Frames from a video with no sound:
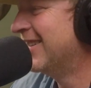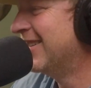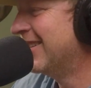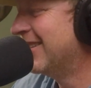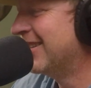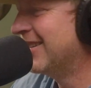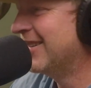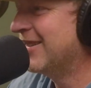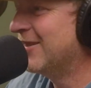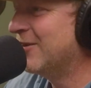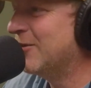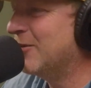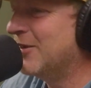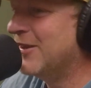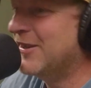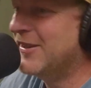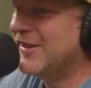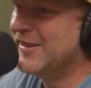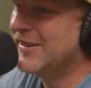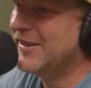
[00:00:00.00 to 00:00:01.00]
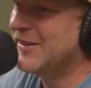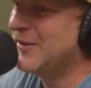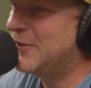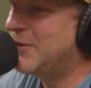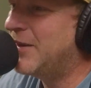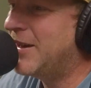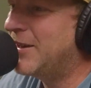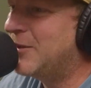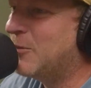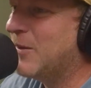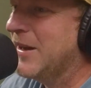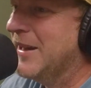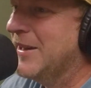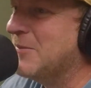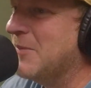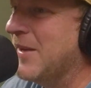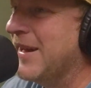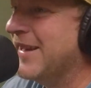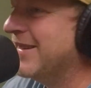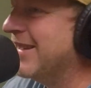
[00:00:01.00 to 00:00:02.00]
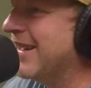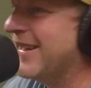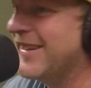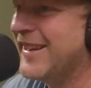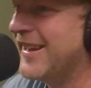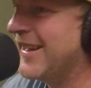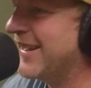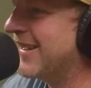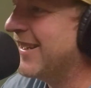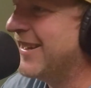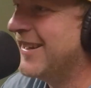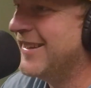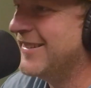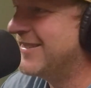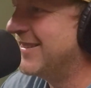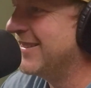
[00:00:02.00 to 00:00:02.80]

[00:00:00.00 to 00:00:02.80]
not here. Fat white man not like hot.